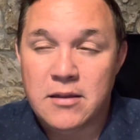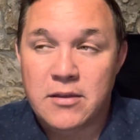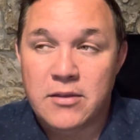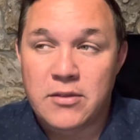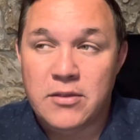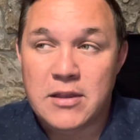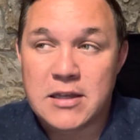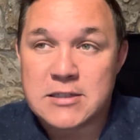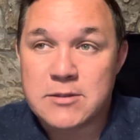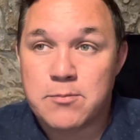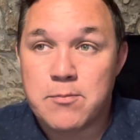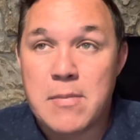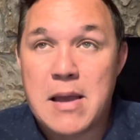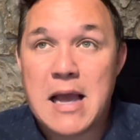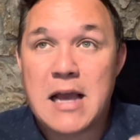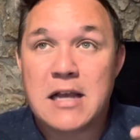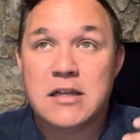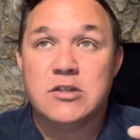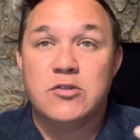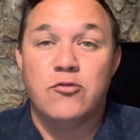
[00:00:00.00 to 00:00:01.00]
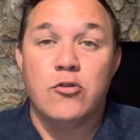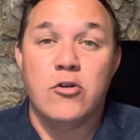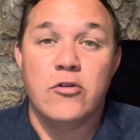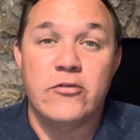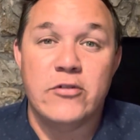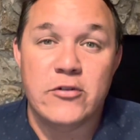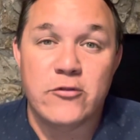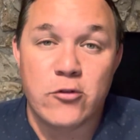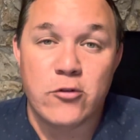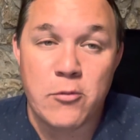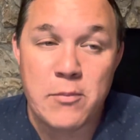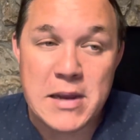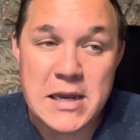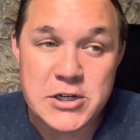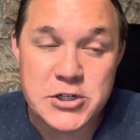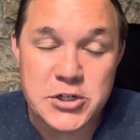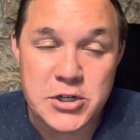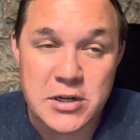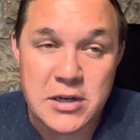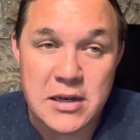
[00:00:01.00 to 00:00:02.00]
this mass flow of
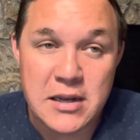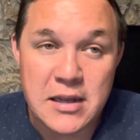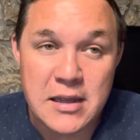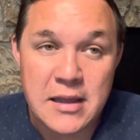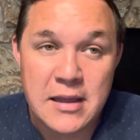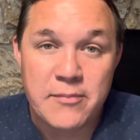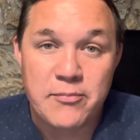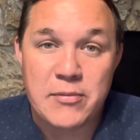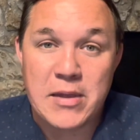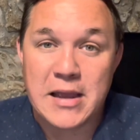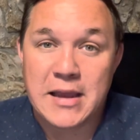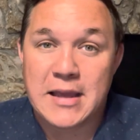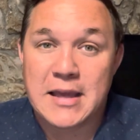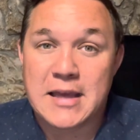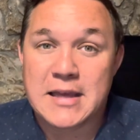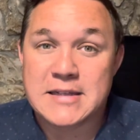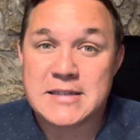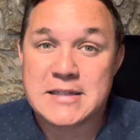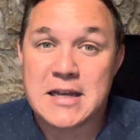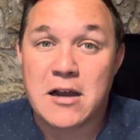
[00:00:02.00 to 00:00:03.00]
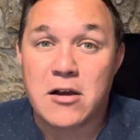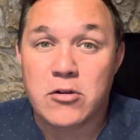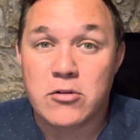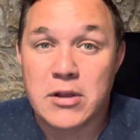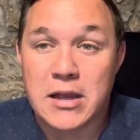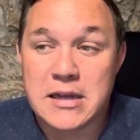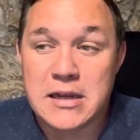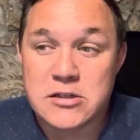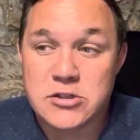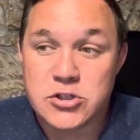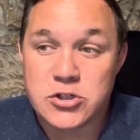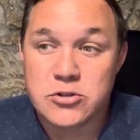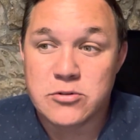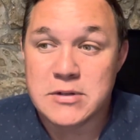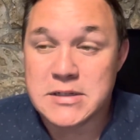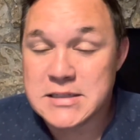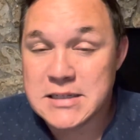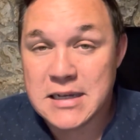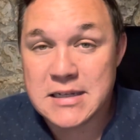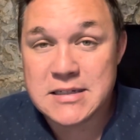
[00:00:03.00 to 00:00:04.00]
information that gets out like to
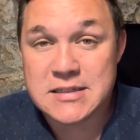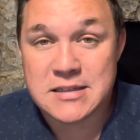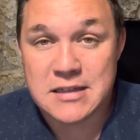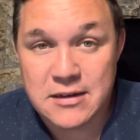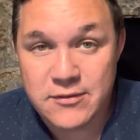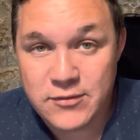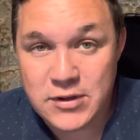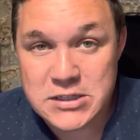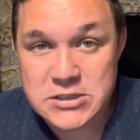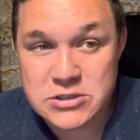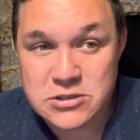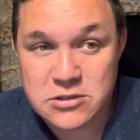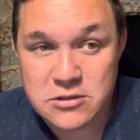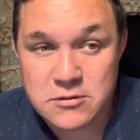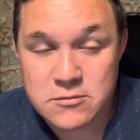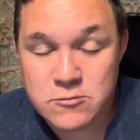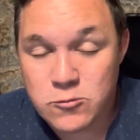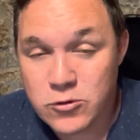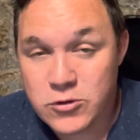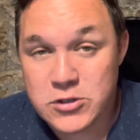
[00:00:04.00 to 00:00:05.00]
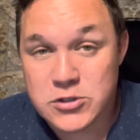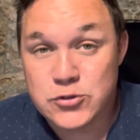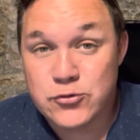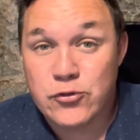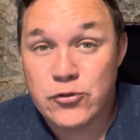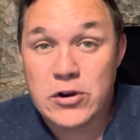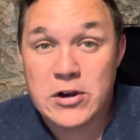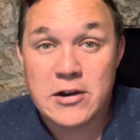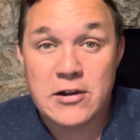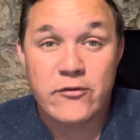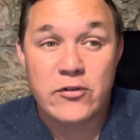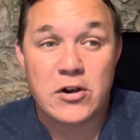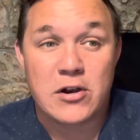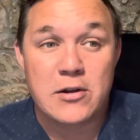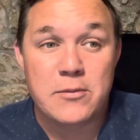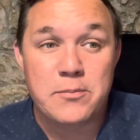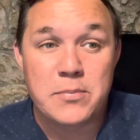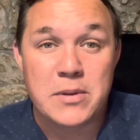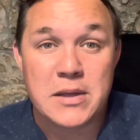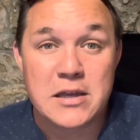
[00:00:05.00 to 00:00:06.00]
a Tesla investor, where there's very,
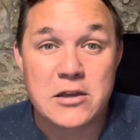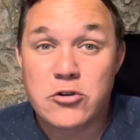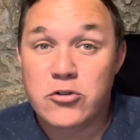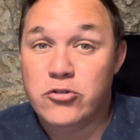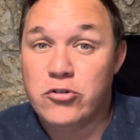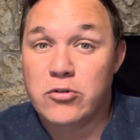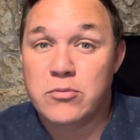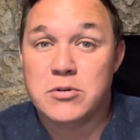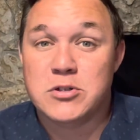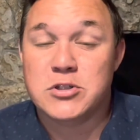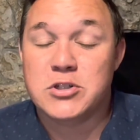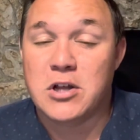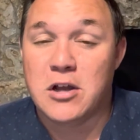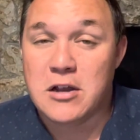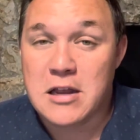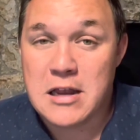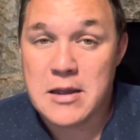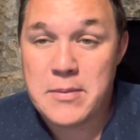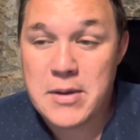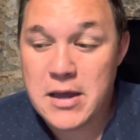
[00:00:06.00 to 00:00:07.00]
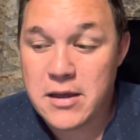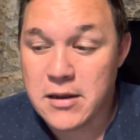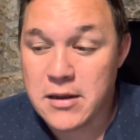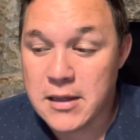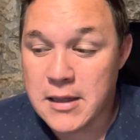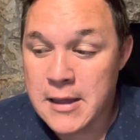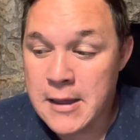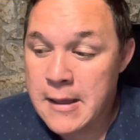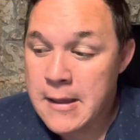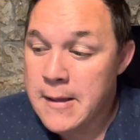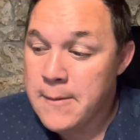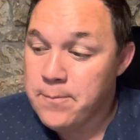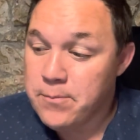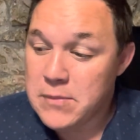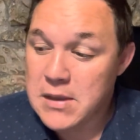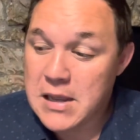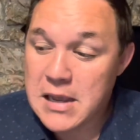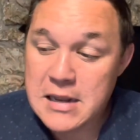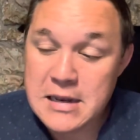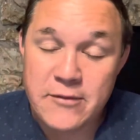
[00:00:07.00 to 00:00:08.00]
very big YouTubers talking about it.
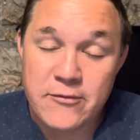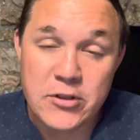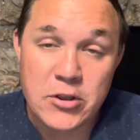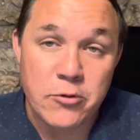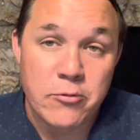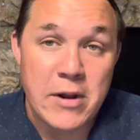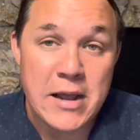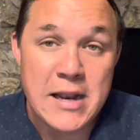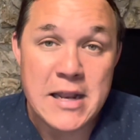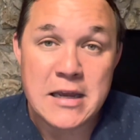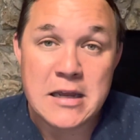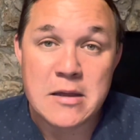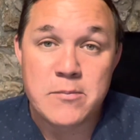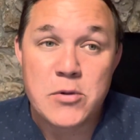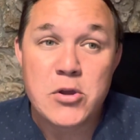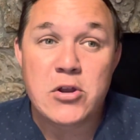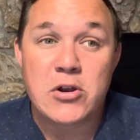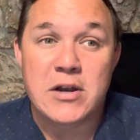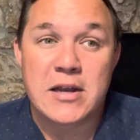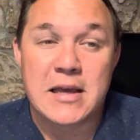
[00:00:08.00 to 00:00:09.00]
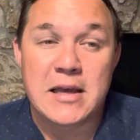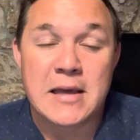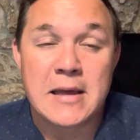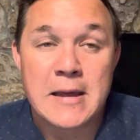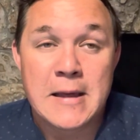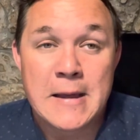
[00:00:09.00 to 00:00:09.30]
And even the Reddit community,